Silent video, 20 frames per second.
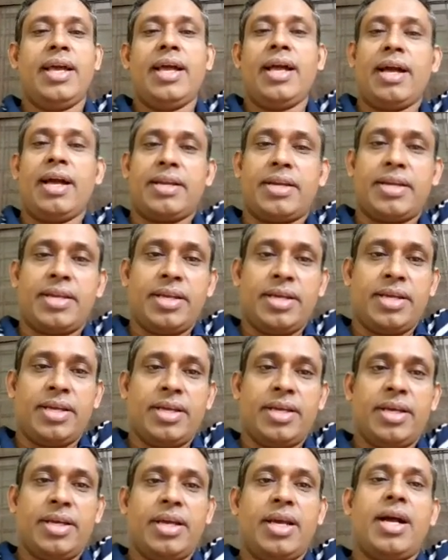at a
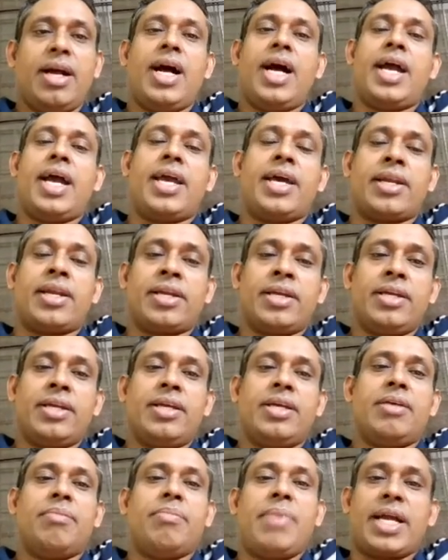higher
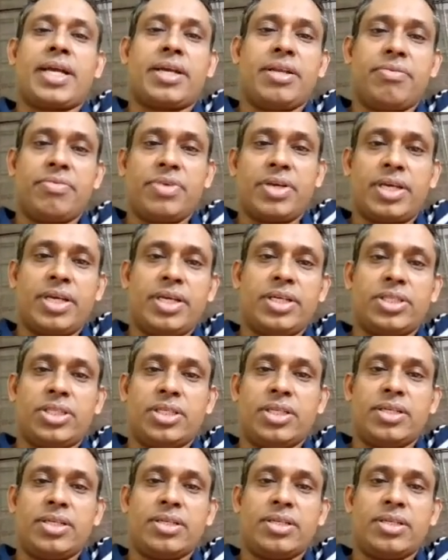magnification.